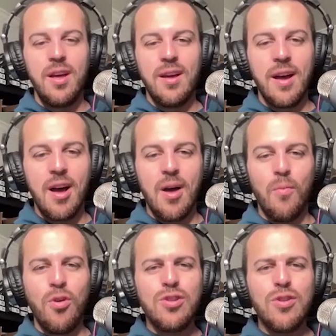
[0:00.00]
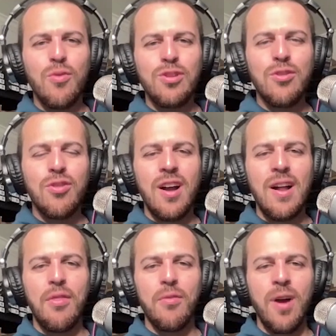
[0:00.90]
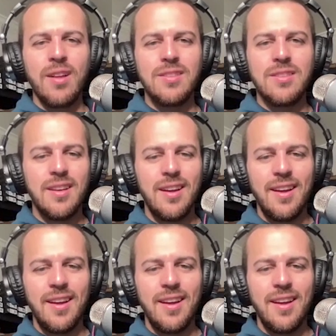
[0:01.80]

What's your thought on Threads?